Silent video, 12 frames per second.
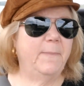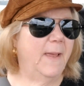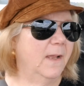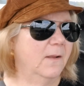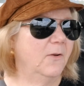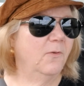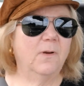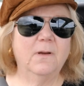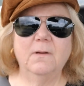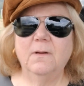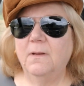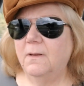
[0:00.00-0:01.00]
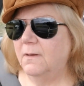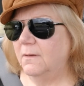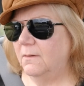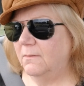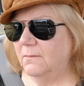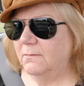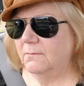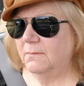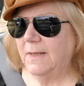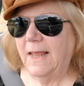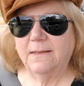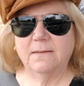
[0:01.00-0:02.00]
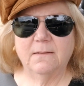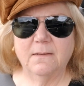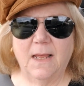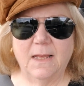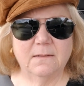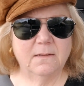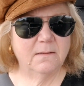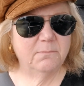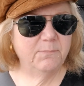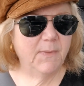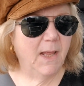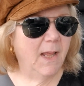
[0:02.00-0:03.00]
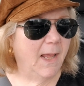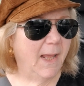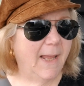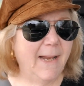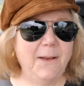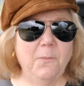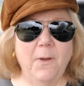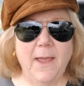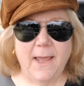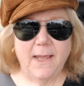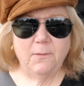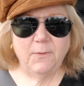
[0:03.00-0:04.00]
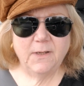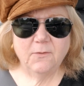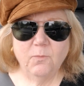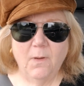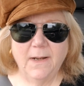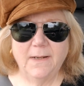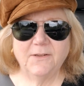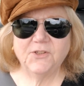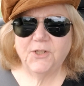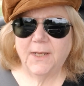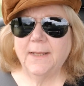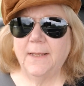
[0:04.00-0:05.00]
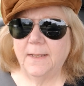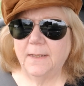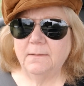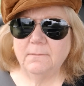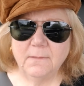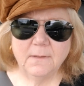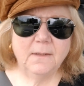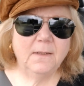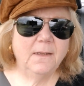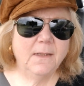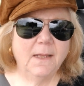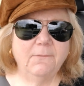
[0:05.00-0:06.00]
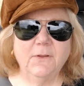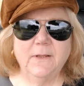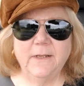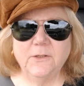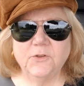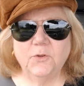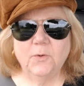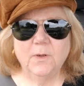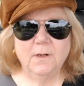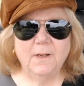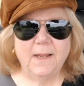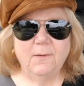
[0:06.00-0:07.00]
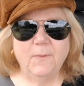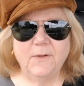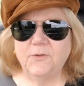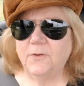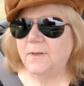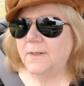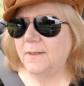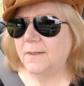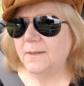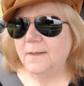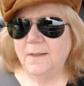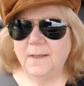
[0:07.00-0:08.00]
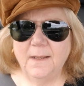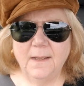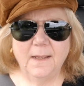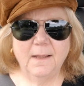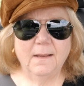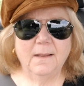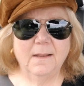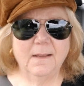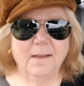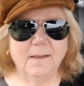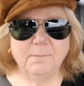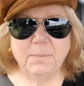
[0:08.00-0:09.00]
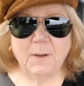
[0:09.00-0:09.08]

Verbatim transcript: back into our glasses, glasses. Anyway, we just wanted to check in, give you a little tour like we took. Let you know we're alive.